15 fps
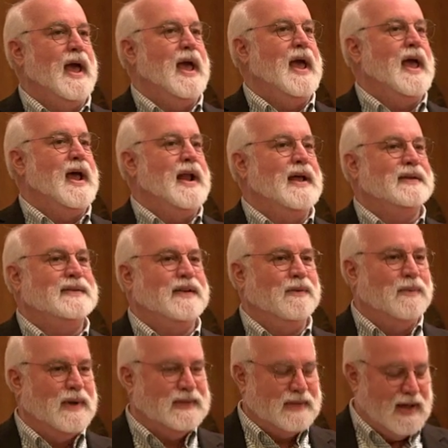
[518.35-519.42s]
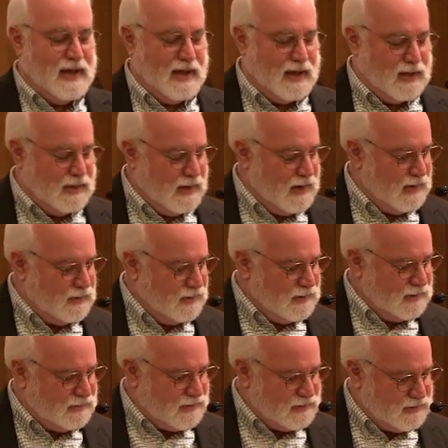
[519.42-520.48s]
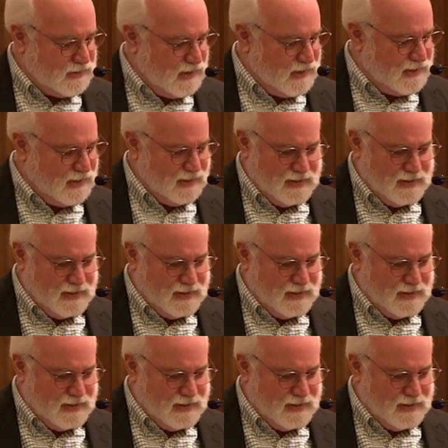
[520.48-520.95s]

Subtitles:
And I said, "What the hell?" And I looked at the sheet,